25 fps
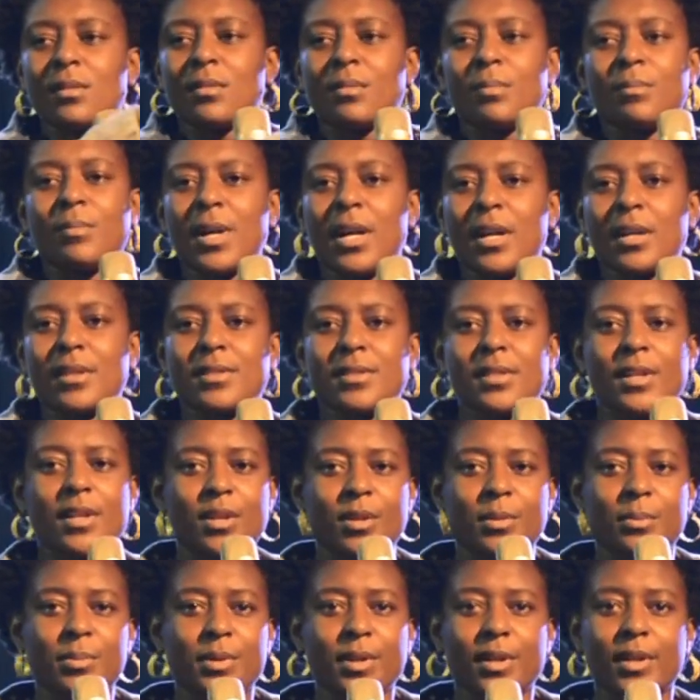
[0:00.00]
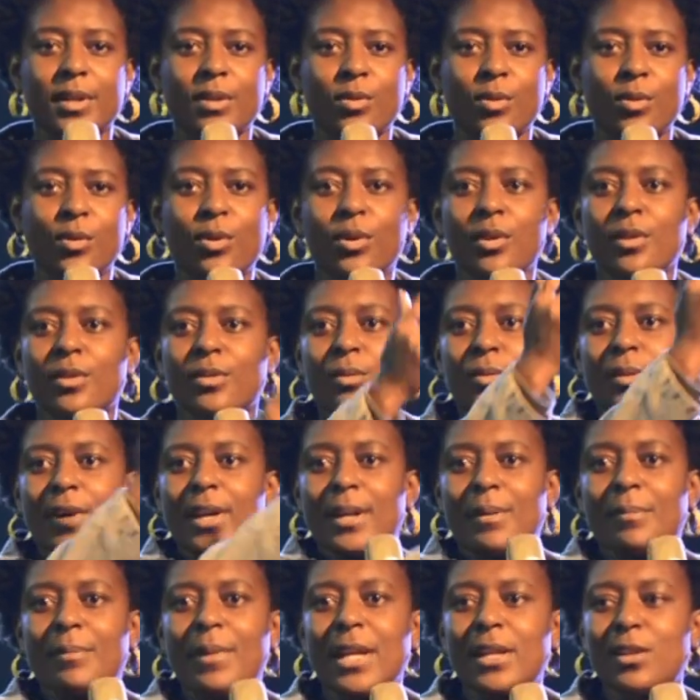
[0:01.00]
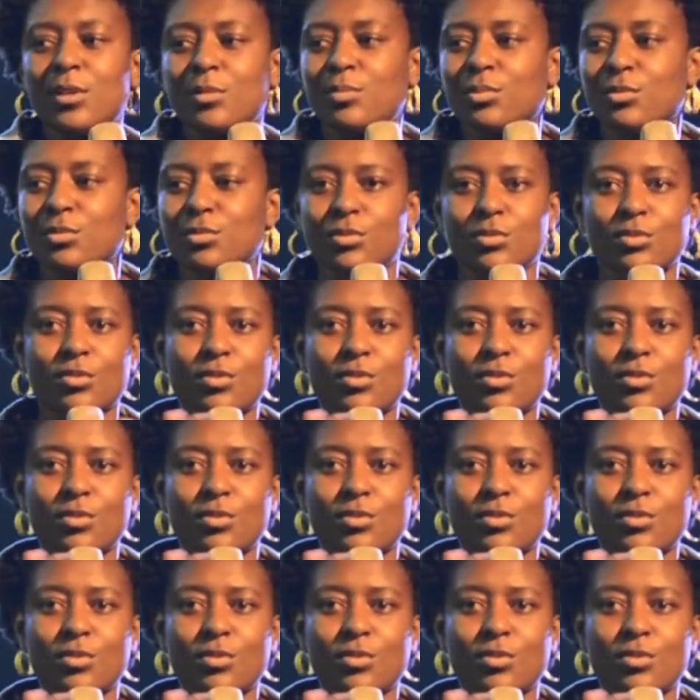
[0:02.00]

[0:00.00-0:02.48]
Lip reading: Mark Zuckerberg all the way in Malibu to